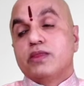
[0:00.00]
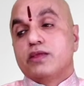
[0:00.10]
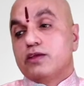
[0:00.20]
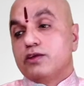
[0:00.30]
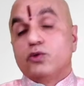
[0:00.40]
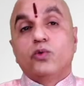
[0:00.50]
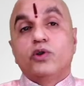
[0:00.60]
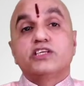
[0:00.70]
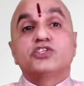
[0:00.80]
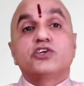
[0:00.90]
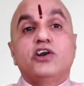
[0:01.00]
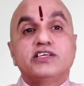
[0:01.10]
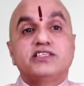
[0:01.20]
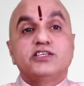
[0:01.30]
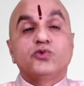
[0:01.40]
you know, what has
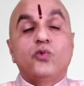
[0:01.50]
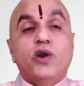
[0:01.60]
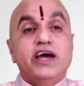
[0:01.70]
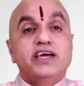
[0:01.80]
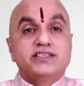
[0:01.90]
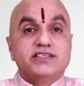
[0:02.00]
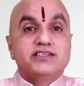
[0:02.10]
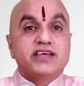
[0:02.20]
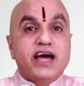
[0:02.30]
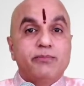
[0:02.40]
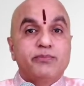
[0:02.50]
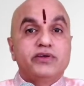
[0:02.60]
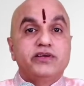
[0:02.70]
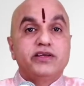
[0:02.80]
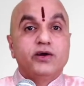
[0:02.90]
caused this, why has this
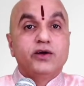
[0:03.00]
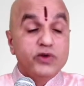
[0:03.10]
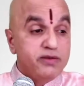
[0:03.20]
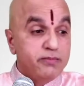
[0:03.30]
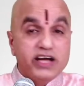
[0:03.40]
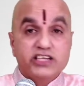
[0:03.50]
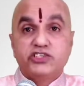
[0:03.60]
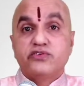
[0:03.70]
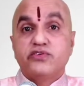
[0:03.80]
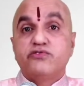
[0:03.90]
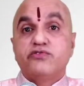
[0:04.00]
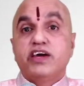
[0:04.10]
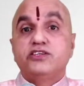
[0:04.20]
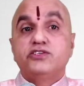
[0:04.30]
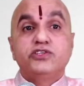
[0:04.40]
happened, we imagine
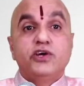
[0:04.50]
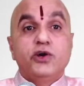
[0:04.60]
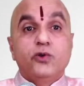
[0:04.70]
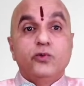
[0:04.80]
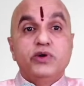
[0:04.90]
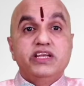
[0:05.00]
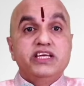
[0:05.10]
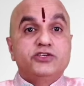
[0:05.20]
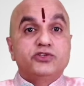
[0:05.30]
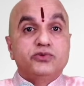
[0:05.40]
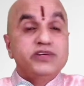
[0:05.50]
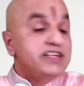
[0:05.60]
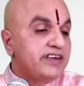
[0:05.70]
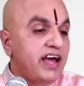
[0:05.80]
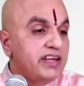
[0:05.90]
revenge, we need to
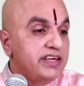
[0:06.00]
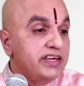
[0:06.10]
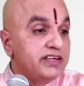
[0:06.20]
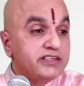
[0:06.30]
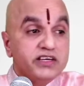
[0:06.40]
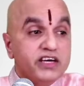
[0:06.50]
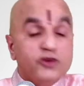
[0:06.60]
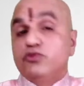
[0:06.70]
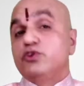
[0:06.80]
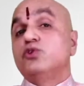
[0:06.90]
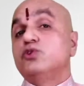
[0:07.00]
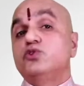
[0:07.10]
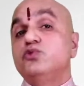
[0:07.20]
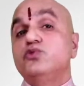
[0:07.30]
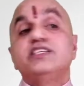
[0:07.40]
retaliate. If we don't
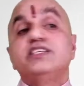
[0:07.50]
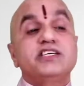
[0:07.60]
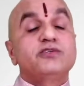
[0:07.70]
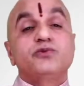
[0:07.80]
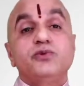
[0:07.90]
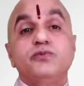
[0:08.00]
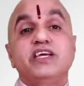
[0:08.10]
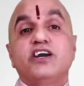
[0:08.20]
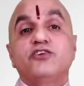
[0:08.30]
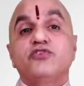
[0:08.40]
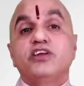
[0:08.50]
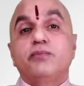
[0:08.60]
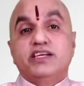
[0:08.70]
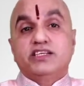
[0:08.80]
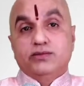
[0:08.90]
do these things, we may not feel
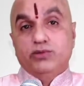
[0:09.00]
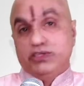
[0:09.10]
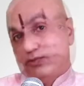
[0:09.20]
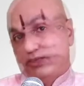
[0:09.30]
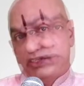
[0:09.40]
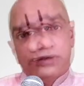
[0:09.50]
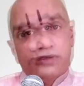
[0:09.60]
better about ourselves.